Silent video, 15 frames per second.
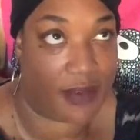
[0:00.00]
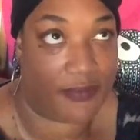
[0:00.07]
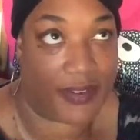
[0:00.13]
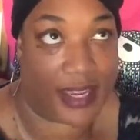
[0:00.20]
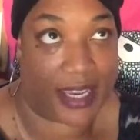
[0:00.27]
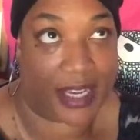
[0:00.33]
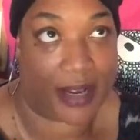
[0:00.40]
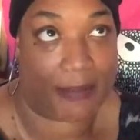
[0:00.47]

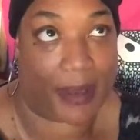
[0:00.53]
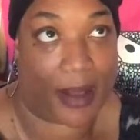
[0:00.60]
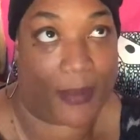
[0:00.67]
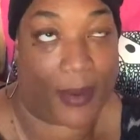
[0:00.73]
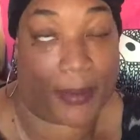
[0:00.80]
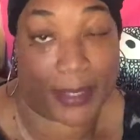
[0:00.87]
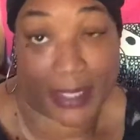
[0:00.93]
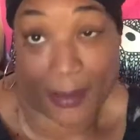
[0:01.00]
thinking about
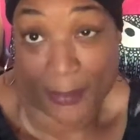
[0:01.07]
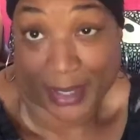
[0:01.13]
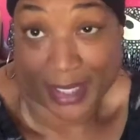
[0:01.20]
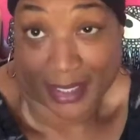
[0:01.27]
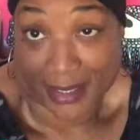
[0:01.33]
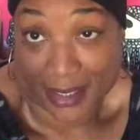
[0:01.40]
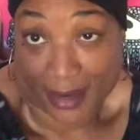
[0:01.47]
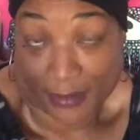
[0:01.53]
what someone
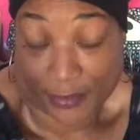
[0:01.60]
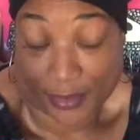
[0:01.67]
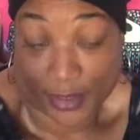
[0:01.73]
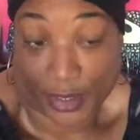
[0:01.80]
has done for